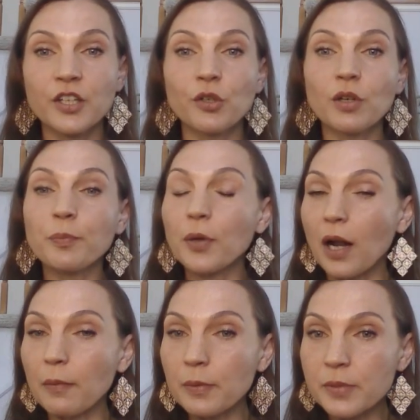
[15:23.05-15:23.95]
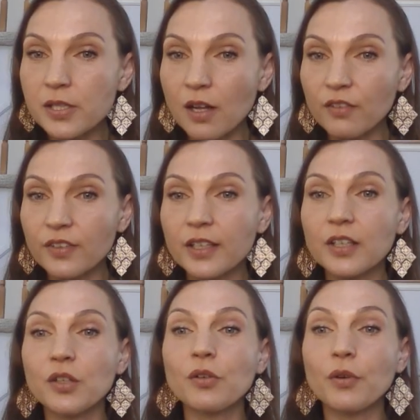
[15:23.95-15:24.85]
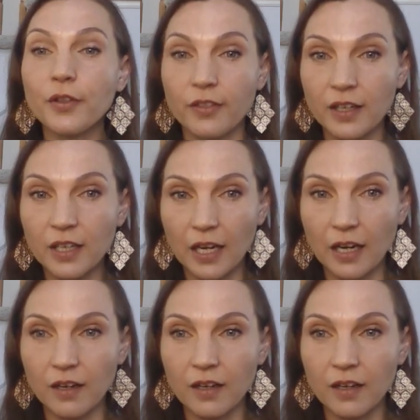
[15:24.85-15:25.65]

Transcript: your problem solving, your thinking.